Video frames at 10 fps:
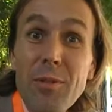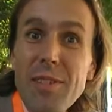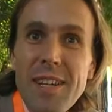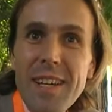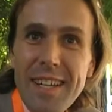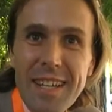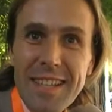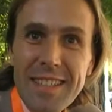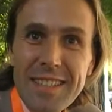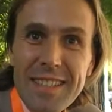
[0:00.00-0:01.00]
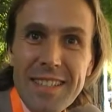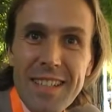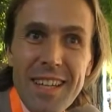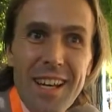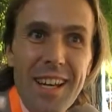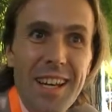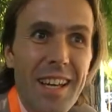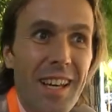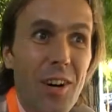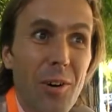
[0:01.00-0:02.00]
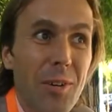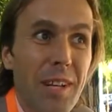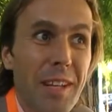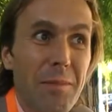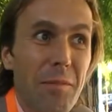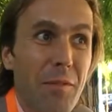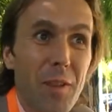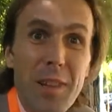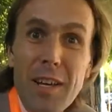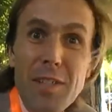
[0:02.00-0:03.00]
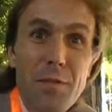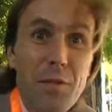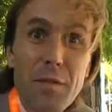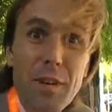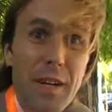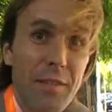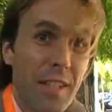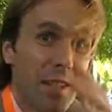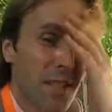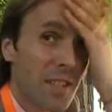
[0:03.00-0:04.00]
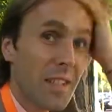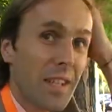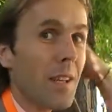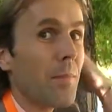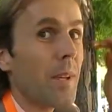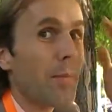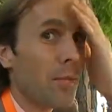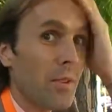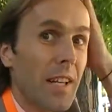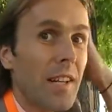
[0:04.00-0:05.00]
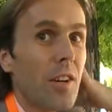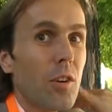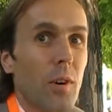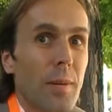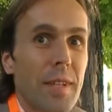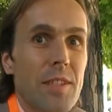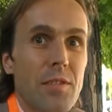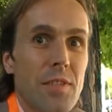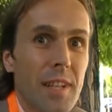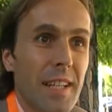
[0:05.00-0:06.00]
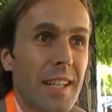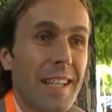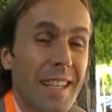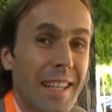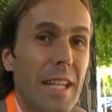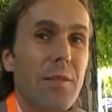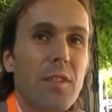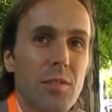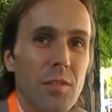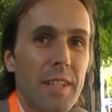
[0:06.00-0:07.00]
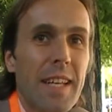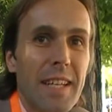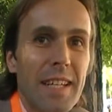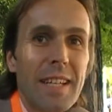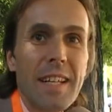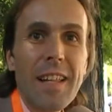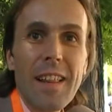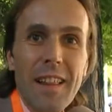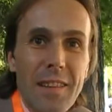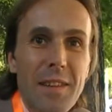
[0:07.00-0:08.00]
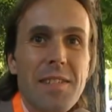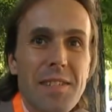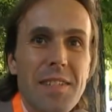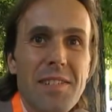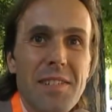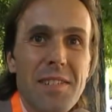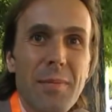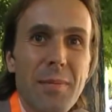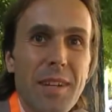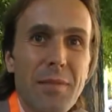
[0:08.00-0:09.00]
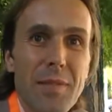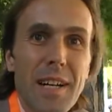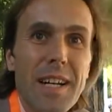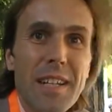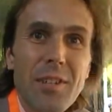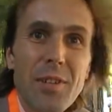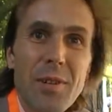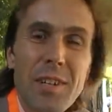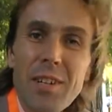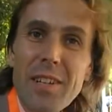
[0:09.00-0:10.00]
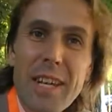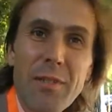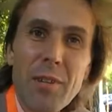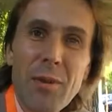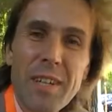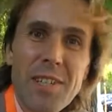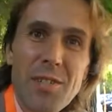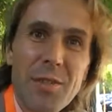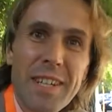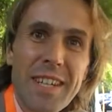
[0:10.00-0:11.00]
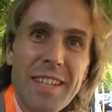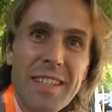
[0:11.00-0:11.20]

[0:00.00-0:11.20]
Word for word: recycling. Uh, only for the last four or five years, people really know what means recycling. And even today, this is something fairly new and not everyone is doing it